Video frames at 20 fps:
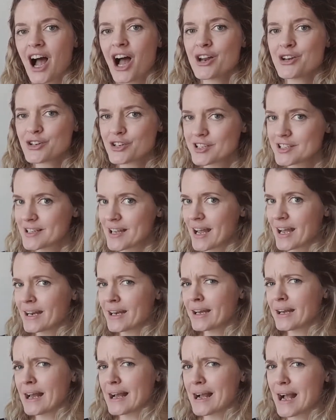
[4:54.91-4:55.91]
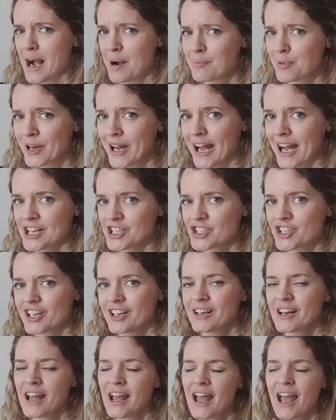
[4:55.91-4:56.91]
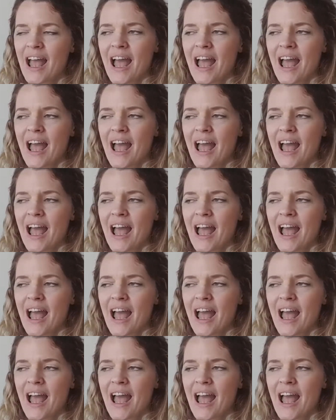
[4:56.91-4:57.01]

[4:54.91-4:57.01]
understanding and comprehension,